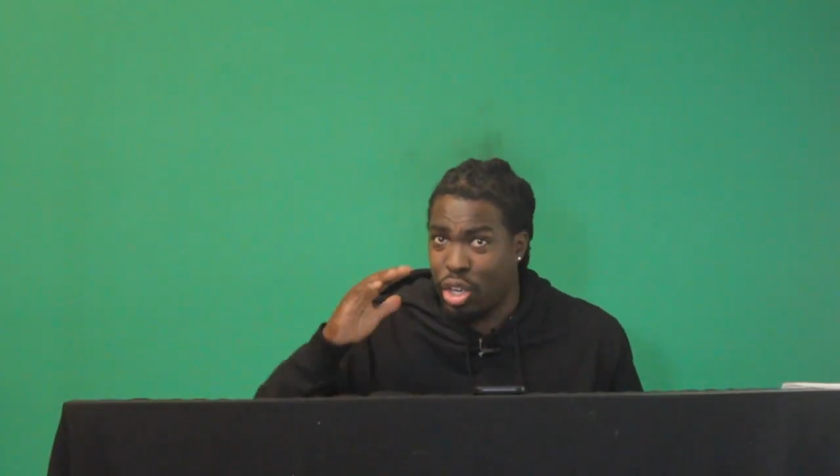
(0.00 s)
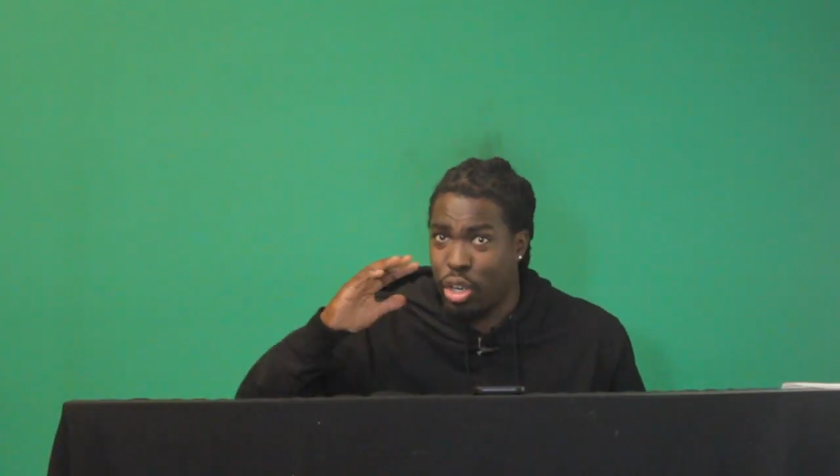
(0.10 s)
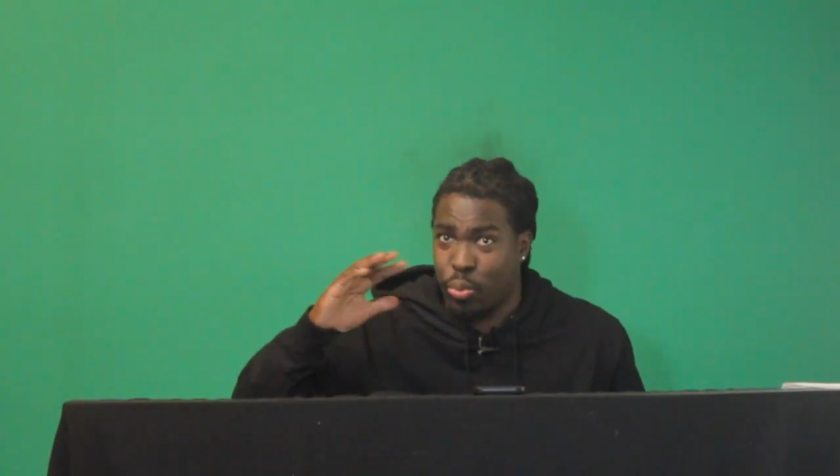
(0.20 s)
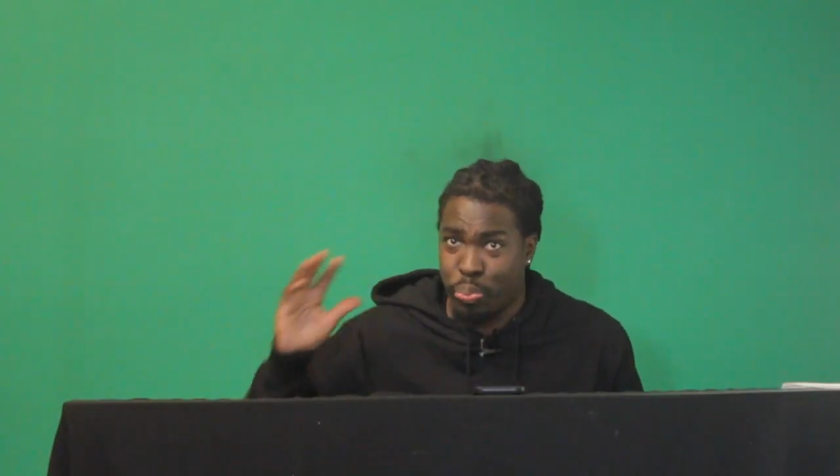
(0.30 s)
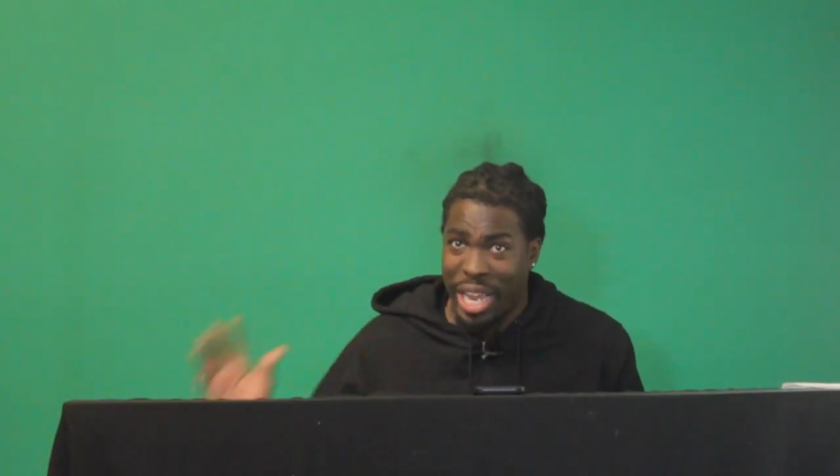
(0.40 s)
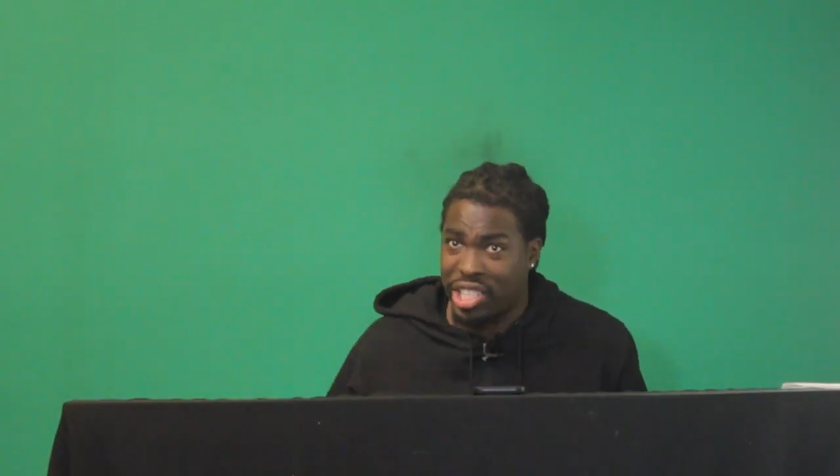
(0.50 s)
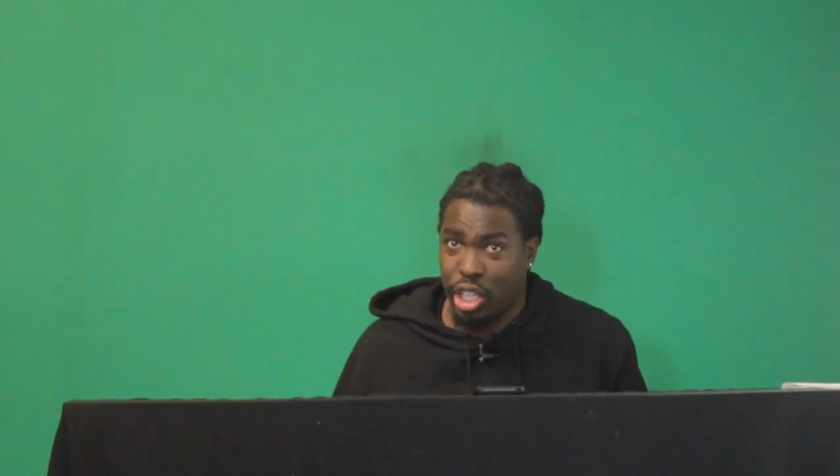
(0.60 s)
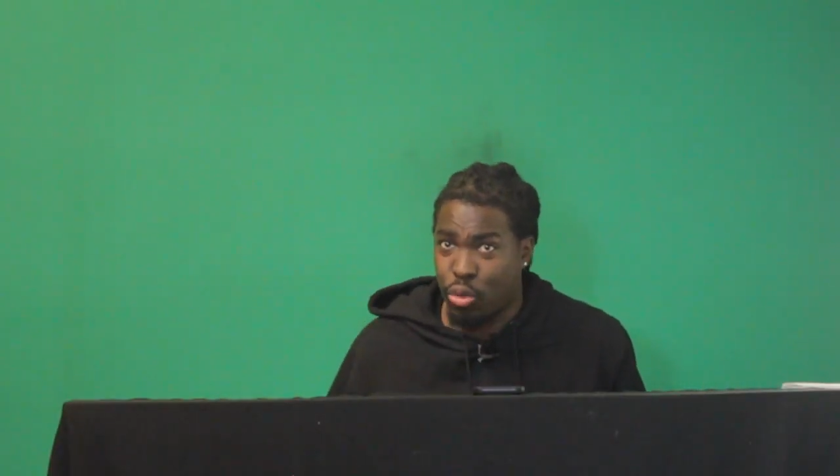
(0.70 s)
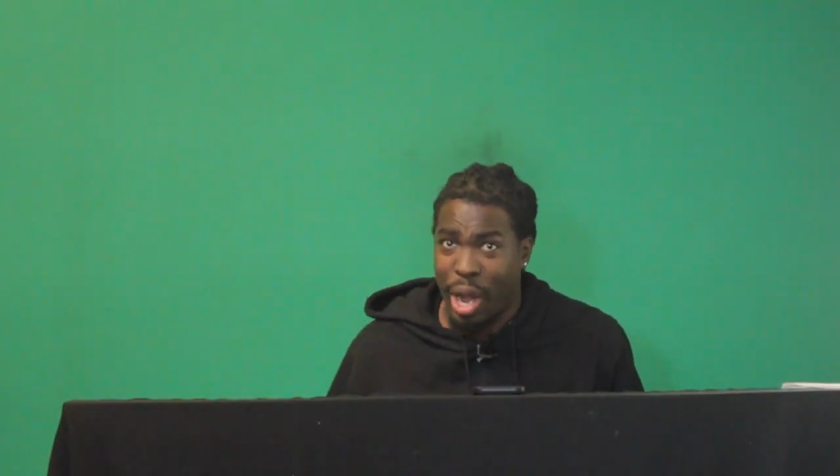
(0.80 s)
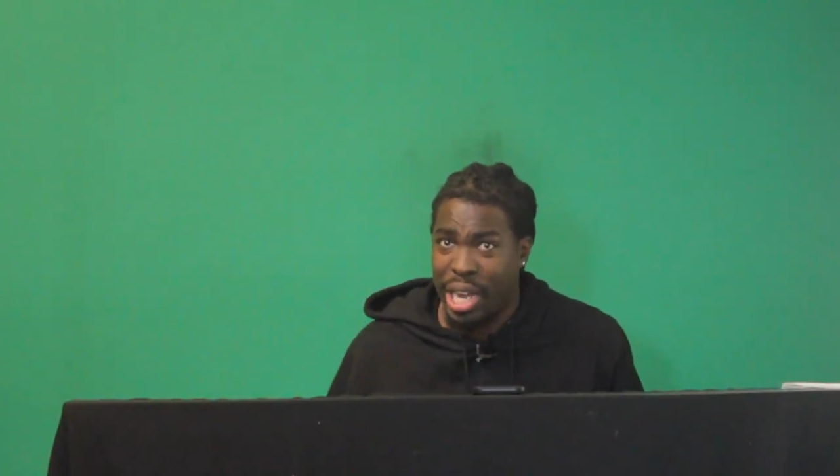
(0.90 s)
learning
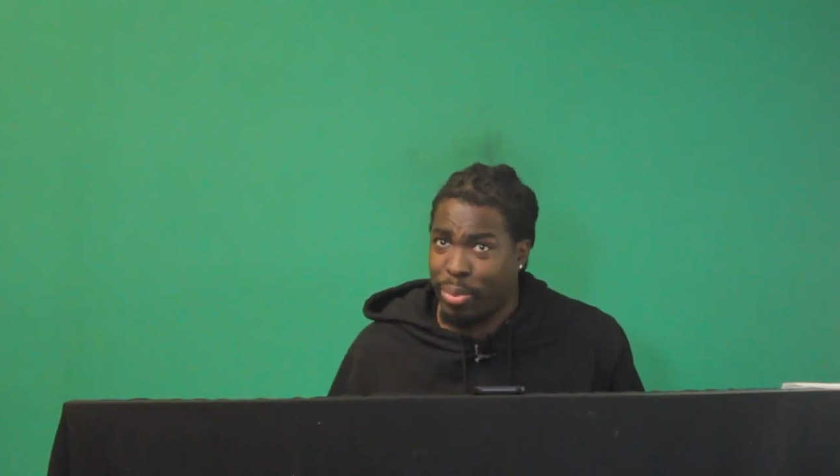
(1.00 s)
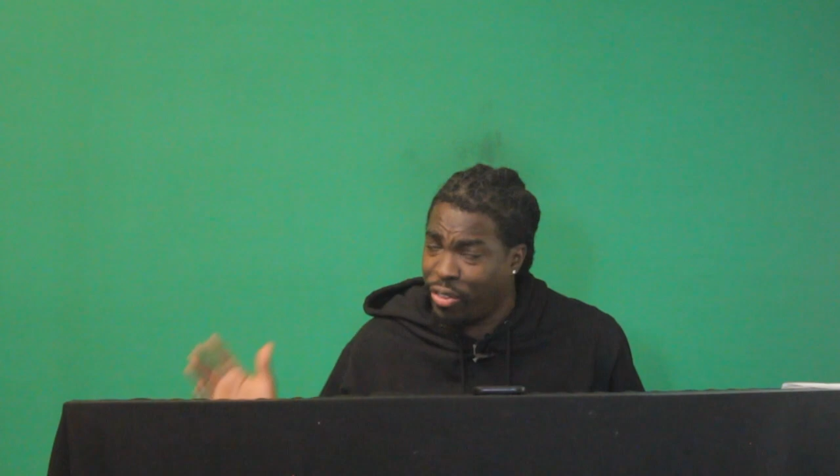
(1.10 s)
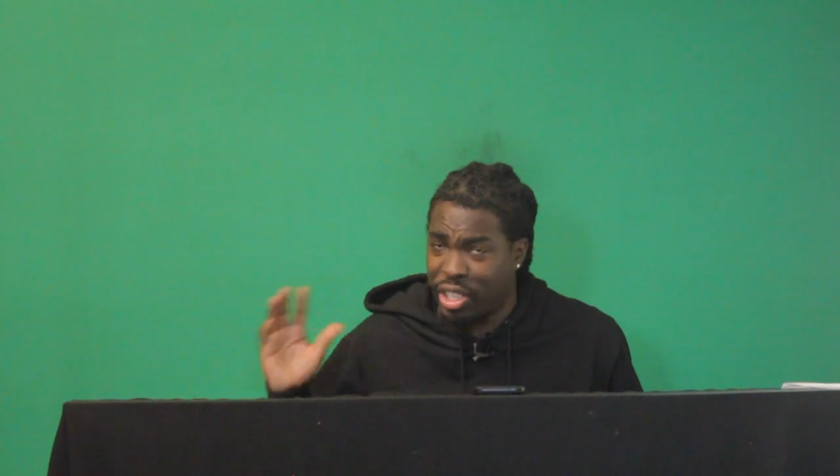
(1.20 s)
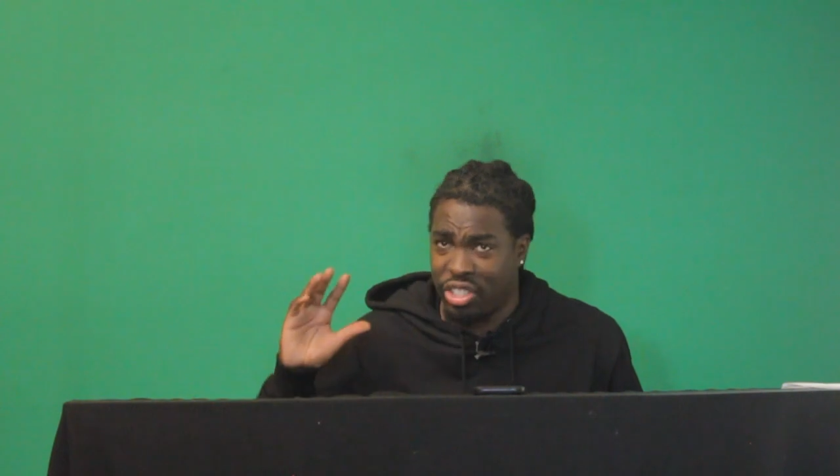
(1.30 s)
basic karate before they